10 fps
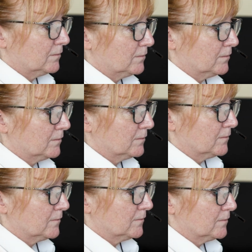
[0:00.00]
with follow up
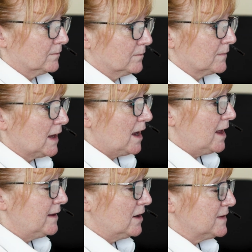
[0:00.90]
calls. Hi
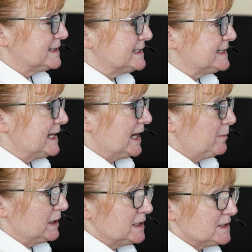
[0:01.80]
there, this is the
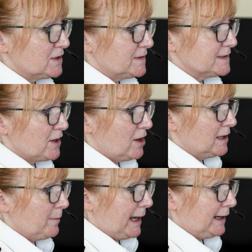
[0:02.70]
ambulance service
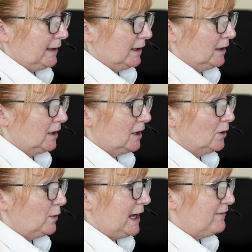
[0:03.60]
calling back.
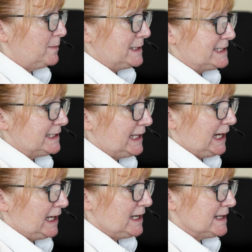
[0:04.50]
We have been
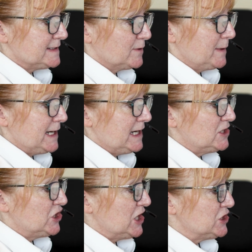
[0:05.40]
delayed. Has there been any
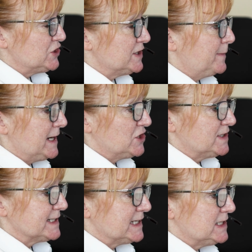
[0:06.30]
change to the
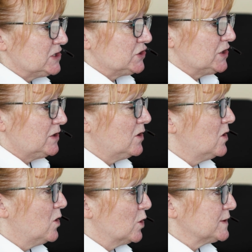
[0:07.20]
patient's condition
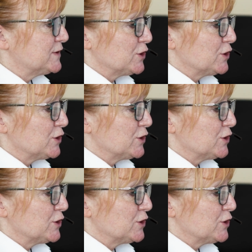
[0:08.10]
or